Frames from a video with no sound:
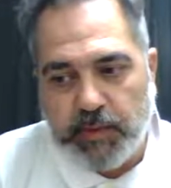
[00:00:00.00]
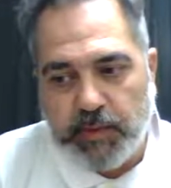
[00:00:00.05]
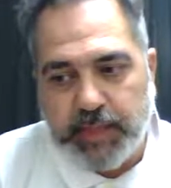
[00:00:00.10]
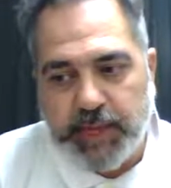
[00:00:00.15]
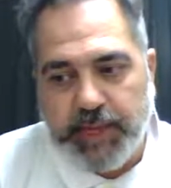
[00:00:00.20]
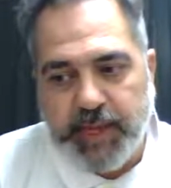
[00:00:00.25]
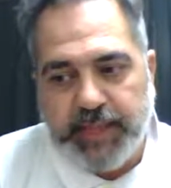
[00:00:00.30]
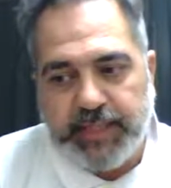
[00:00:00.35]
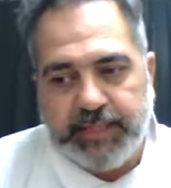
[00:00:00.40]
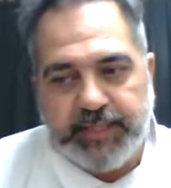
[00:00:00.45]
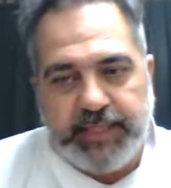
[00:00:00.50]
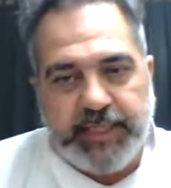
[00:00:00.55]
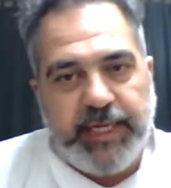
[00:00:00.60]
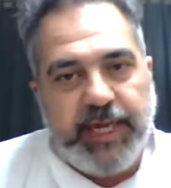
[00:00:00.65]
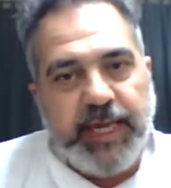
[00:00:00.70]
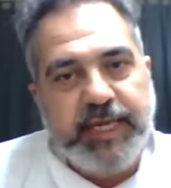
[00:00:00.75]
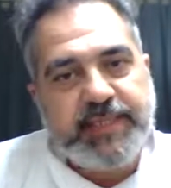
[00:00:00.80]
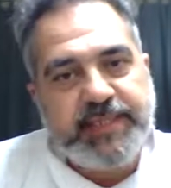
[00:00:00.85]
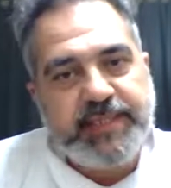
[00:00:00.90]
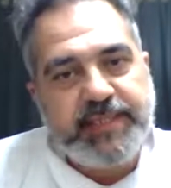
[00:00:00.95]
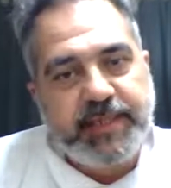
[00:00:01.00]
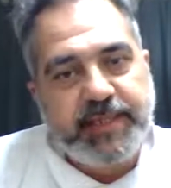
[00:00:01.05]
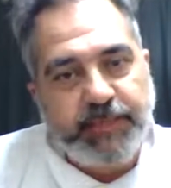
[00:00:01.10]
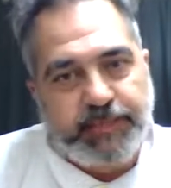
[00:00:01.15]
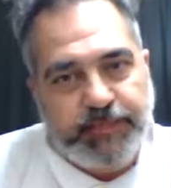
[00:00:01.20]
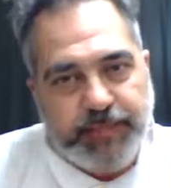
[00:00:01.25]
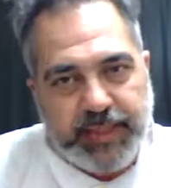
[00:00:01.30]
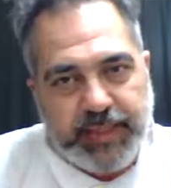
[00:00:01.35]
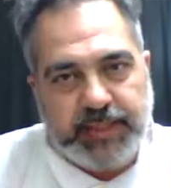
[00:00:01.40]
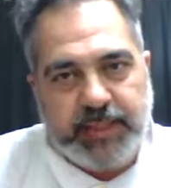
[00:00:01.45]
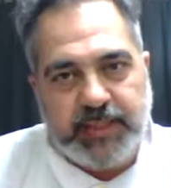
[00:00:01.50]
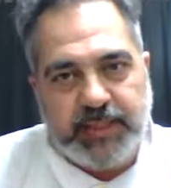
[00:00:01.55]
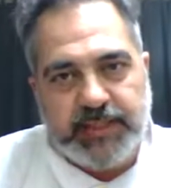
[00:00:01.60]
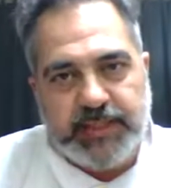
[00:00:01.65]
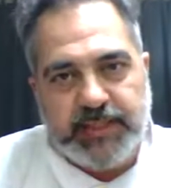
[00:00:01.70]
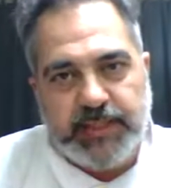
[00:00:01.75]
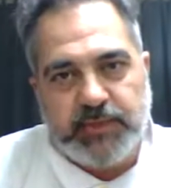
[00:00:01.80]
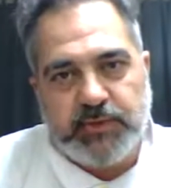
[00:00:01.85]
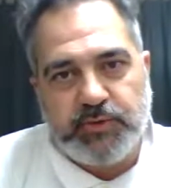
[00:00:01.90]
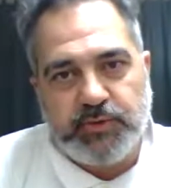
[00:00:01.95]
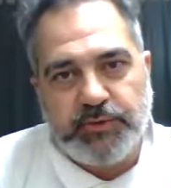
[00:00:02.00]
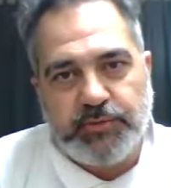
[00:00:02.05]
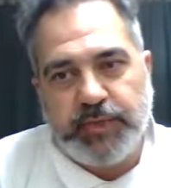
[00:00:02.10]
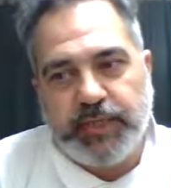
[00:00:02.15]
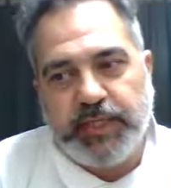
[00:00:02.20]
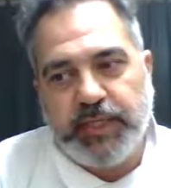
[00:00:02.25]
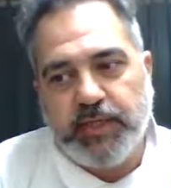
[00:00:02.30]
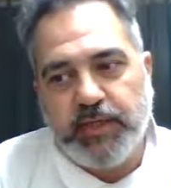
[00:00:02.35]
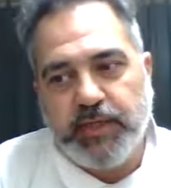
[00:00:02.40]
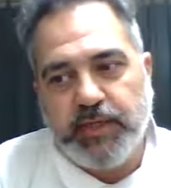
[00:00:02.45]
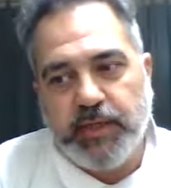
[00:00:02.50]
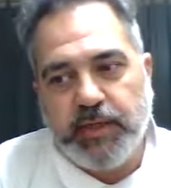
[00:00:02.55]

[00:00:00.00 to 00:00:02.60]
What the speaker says: and he has the penalty to be